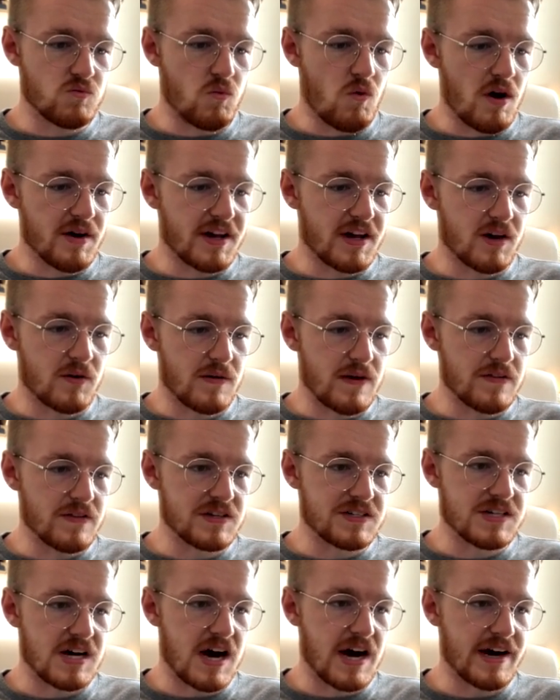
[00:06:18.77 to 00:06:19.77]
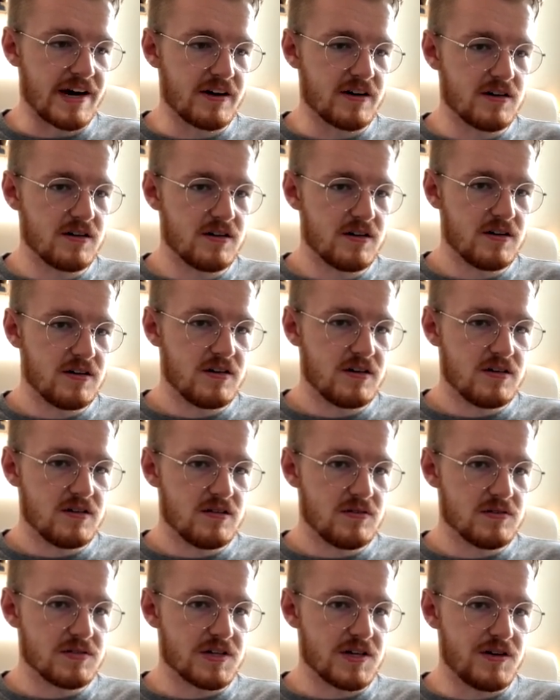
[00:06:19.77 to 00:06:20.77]
Walking around the tire
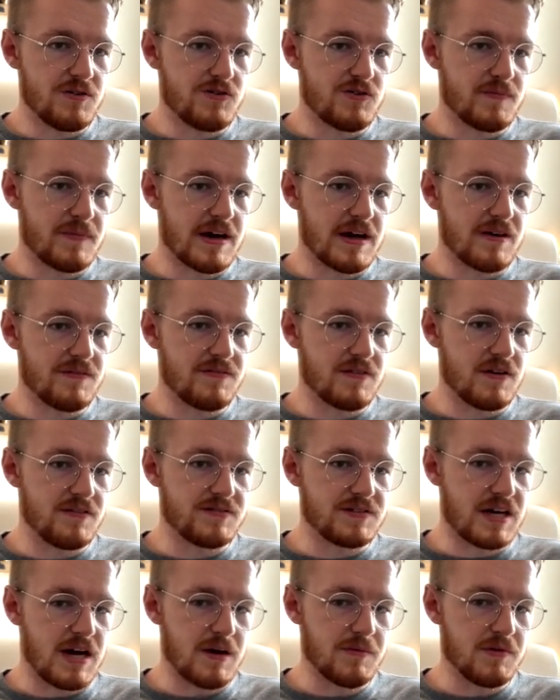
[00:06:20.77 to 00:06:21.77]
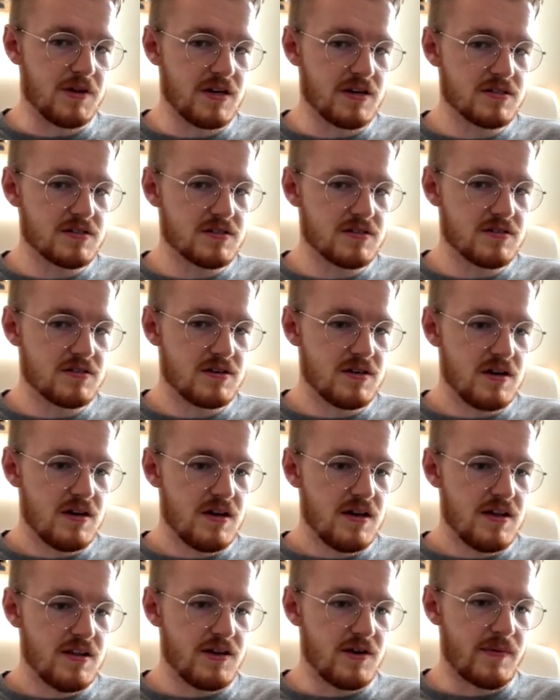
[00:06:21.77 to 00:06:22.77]
was a huge amount of time loss.
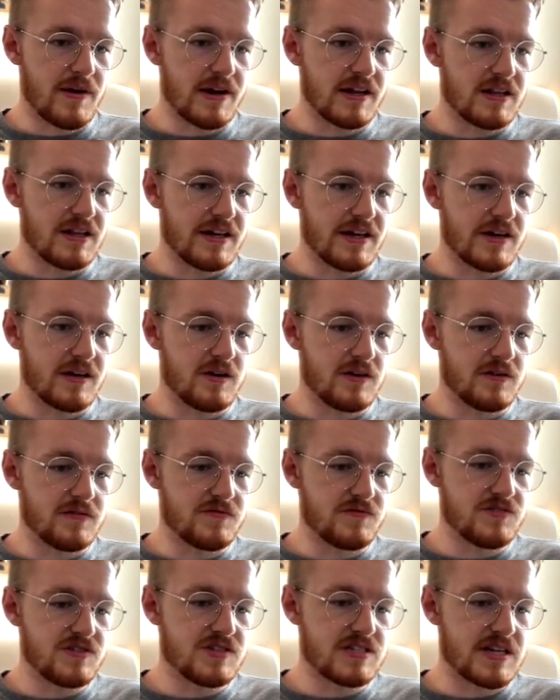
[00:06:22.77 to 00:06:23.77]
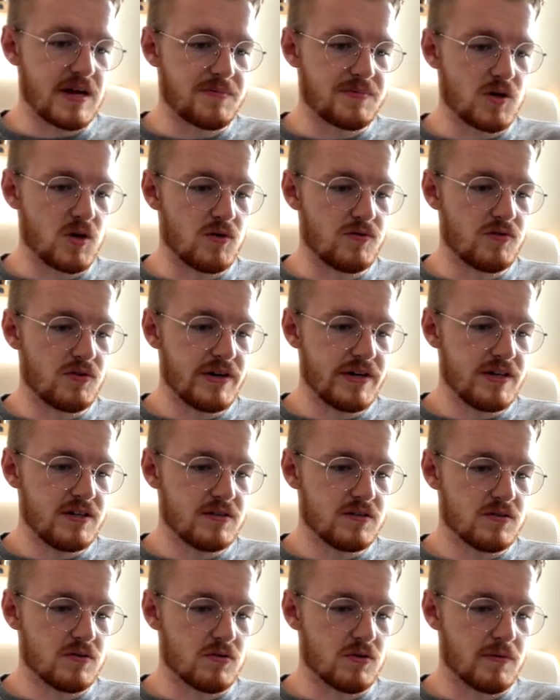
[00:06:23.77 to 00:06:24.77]
Theoretically, I could have stepped over it
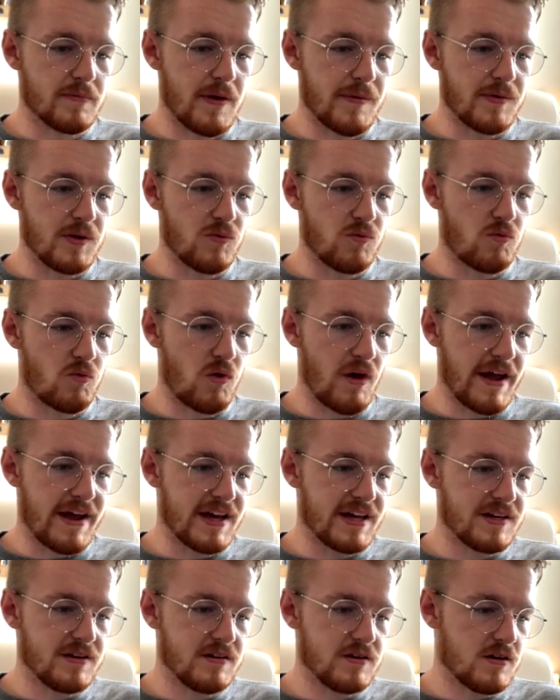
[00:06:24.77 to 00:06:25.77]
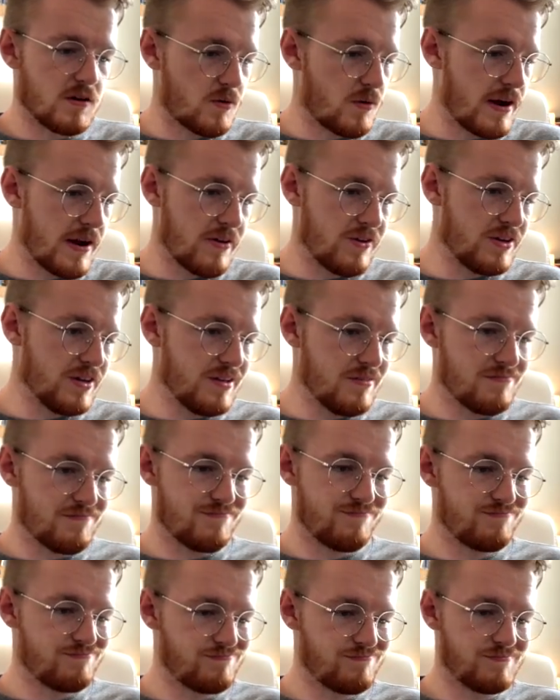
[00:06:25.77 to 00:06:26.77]
or maybe ran around it,
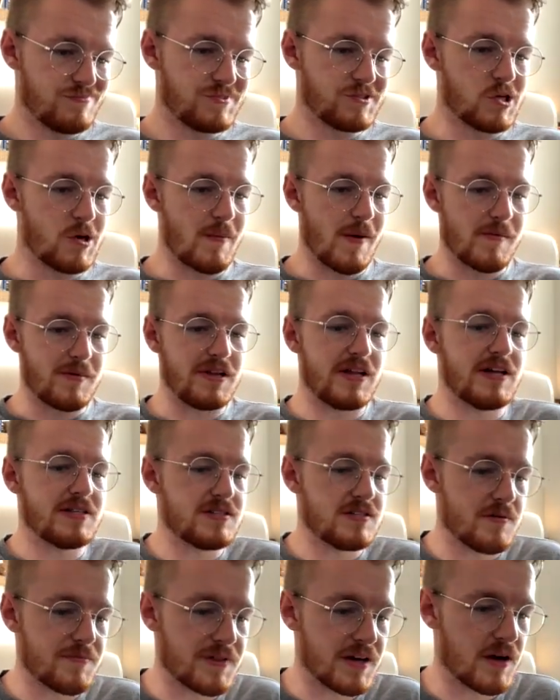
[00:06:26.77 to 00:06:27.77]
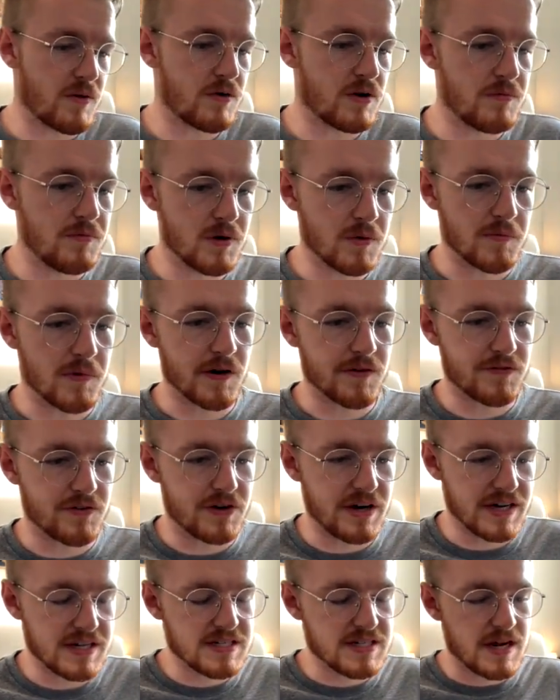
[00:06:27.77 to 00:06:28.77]
so maybe that's something I want to bookmark for
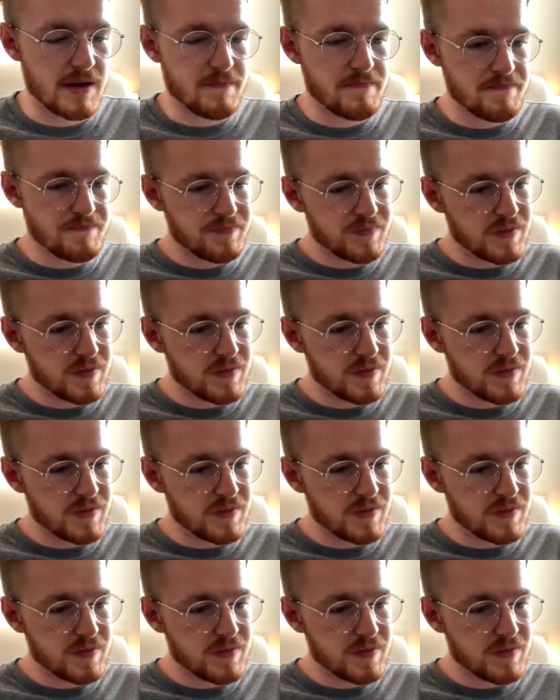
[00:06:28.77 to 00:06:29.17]
next time.